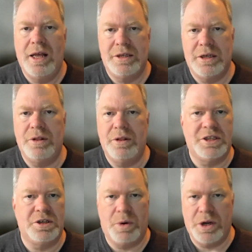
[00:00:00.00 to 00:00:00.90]
So
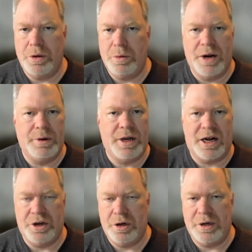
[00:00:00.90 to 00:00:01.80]
this is where you want to
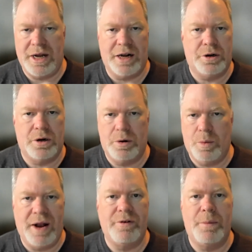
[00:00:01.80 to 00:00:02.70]
talk to your doctor or
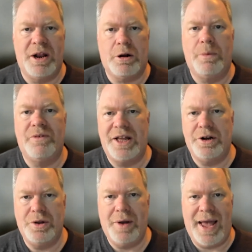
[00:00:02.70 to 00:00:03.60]
whatever medical
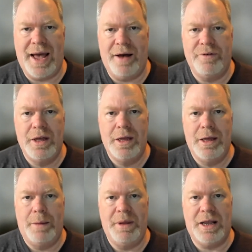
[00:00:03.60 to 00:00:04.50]
provider you have,
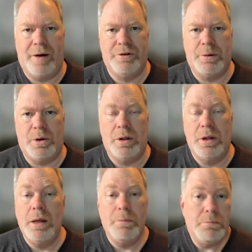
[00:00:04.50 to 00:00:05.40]
be
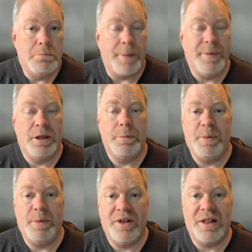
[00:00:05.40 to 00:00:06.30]
comfortable. Maybe they'll be
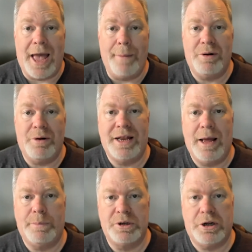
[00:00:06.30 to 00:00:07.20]
perfectly happy to write
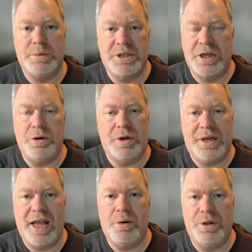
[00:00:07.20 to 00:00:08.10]
down prescriptions that you
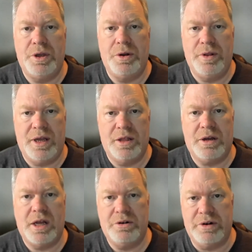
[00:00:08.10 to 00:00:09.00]
could take with you to the other
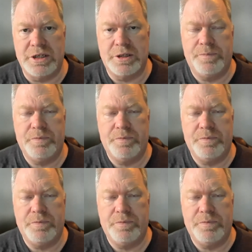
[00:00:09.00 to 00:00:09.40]
countries.